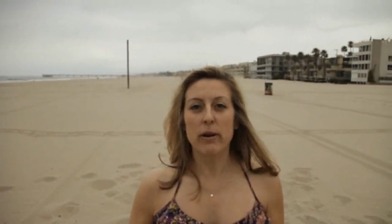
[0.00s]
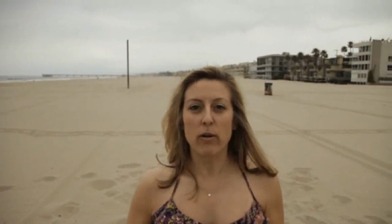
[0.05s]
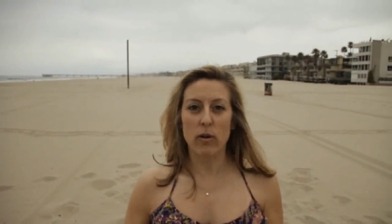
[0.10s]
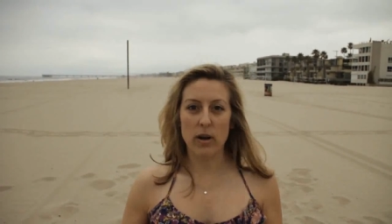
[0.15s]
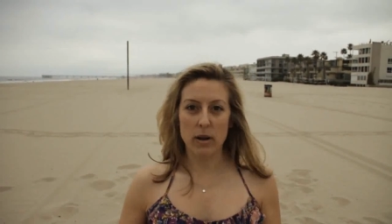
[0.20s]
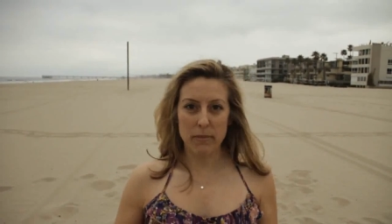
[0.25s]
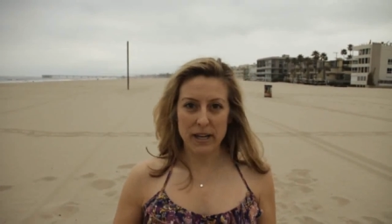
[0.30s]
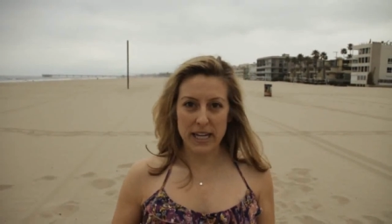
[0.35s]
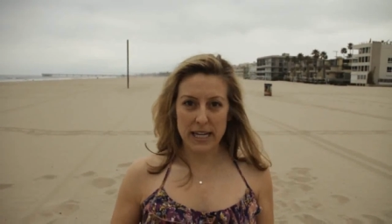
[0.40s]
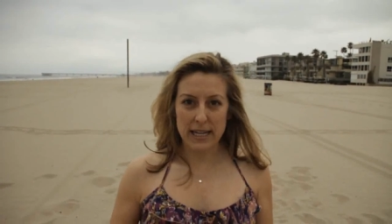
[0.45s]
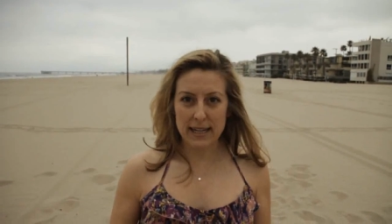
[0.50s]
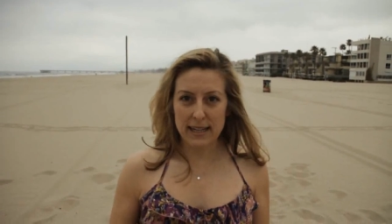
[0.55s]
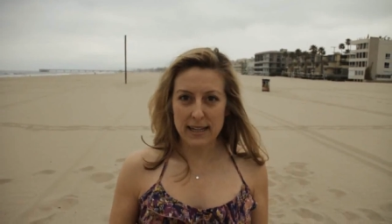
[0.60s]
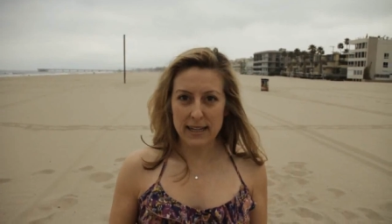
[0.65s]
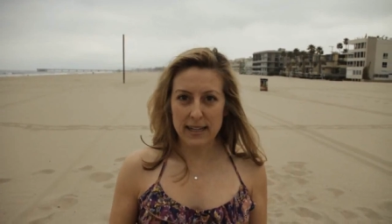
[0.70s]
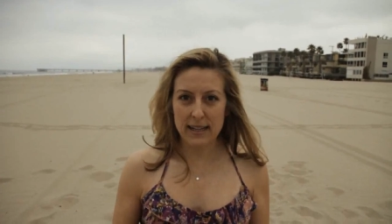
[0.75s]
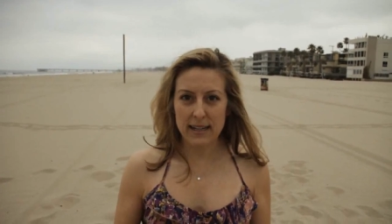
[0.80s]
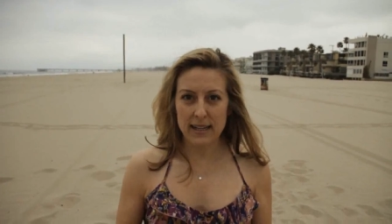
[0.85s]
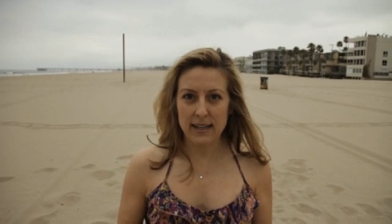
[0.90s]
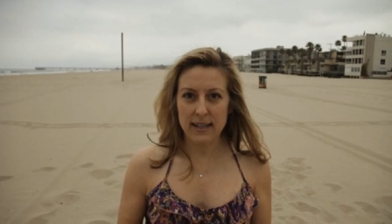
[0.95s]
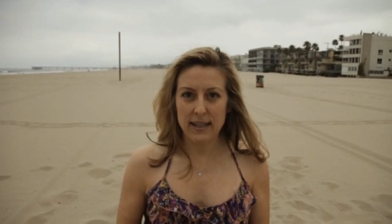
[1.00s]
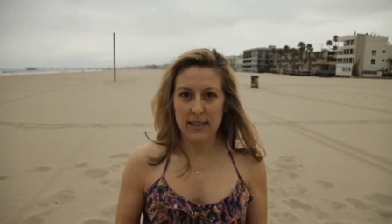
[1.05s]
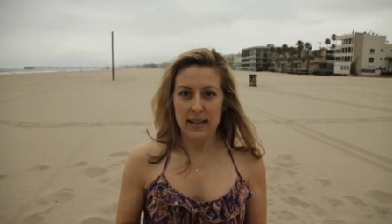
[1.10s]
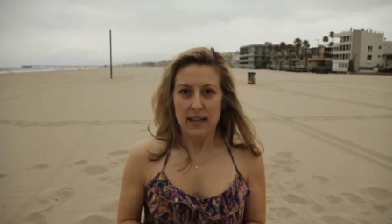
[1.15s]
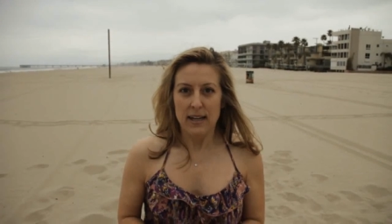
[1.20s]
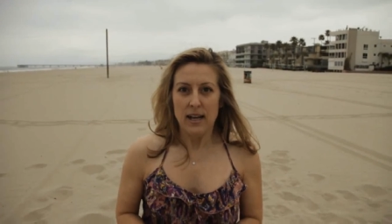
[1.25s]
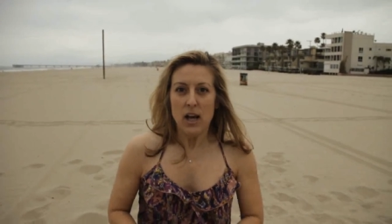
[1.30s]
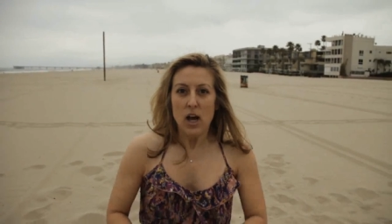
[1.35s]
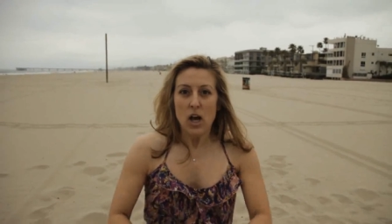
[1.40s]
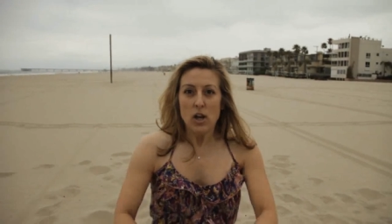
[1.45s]
Will you marry me?
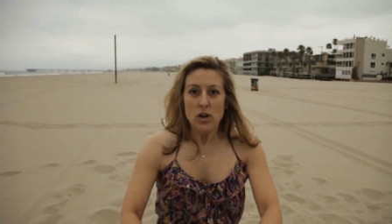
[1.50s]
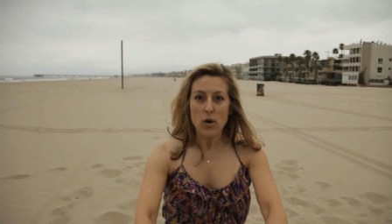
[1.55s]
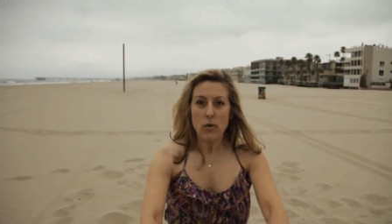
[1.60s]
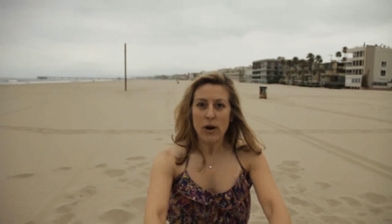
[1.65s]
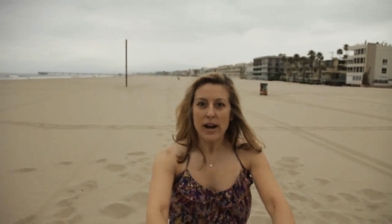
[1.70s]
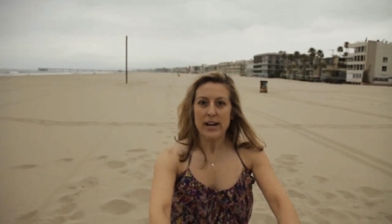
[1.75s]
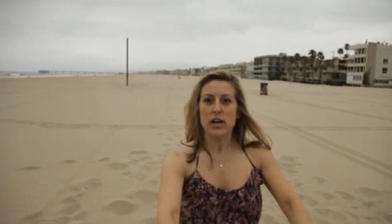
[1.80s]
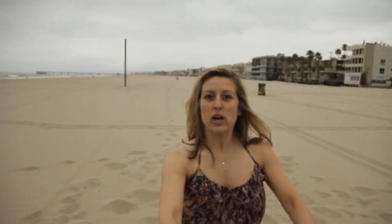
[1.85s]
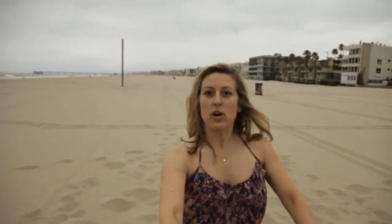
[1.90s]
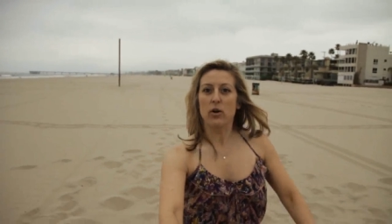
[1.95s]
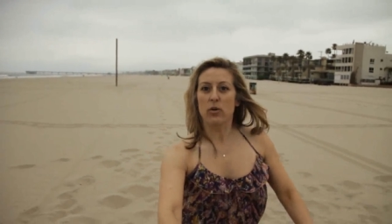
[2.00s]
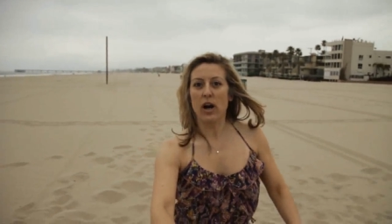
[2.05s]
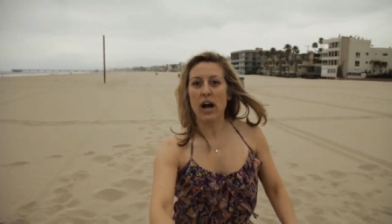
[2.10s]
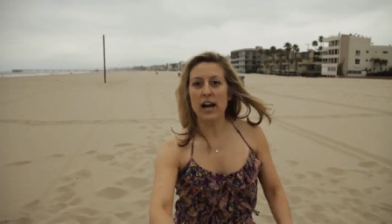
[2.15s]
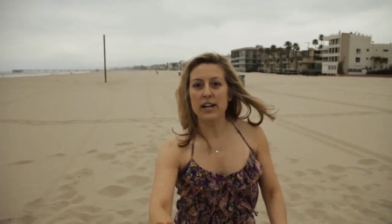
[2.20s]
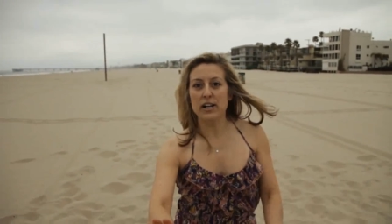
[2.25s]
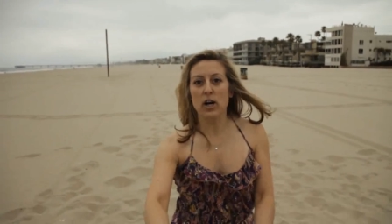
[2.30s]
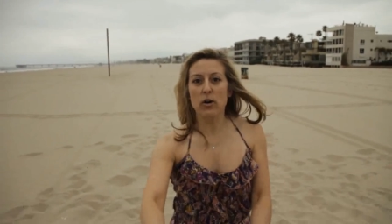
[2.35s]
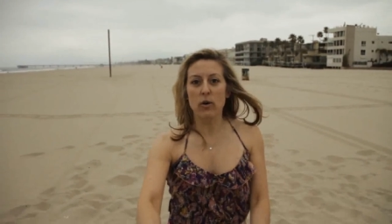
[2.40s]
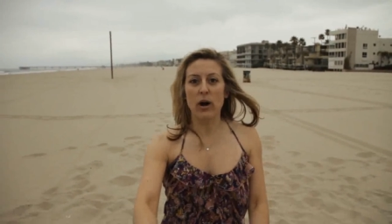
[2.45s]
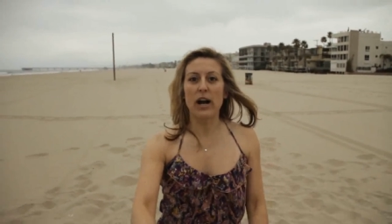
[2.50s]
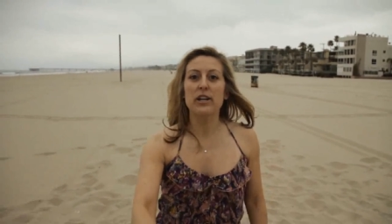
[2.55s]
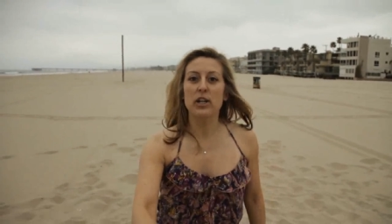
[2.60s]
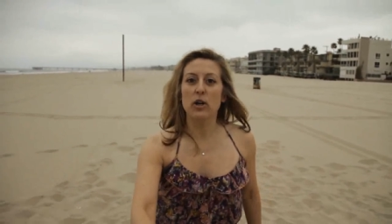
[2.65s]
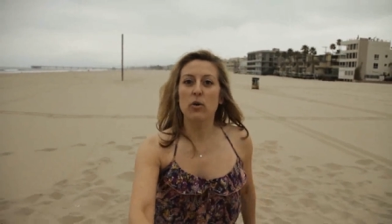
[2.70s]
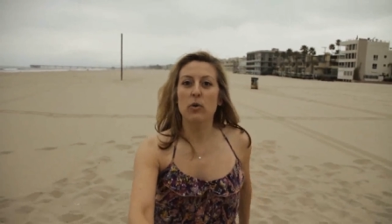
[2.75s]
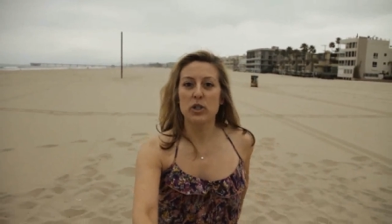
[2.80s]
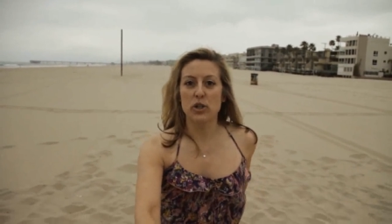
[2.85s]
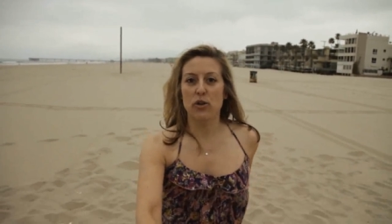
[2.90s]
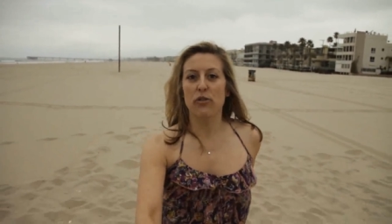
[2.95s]
No, no, I know,
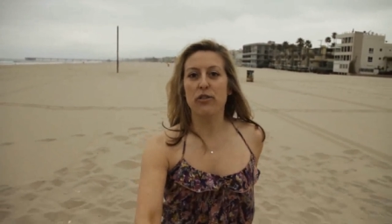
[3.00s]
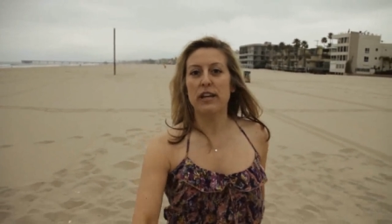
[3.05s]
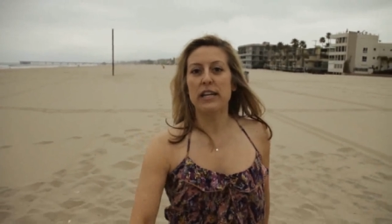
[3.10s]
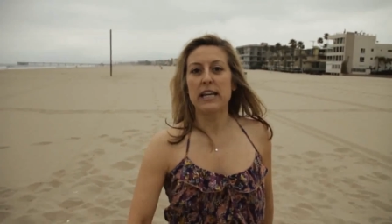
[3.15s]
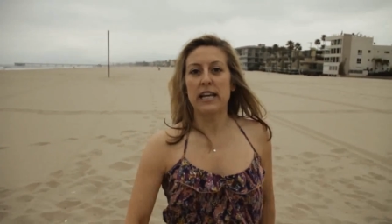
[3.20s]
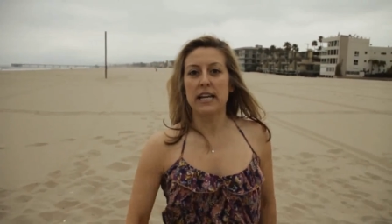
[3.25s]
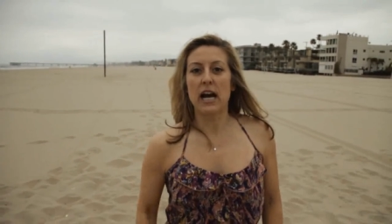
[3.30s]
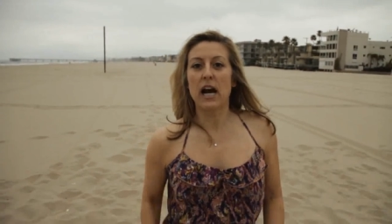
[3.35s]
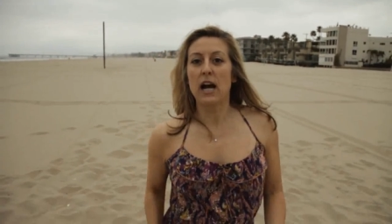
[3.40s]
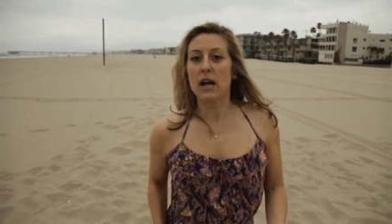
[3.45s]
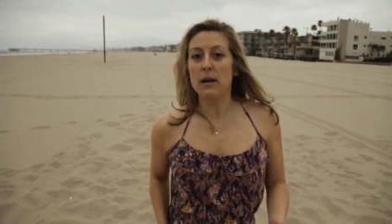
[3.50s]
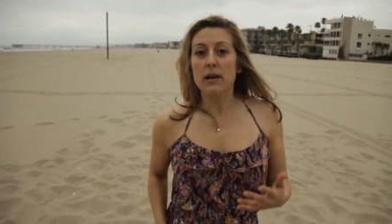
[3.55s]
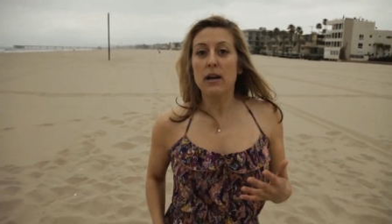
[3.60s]
I know what you're thinking.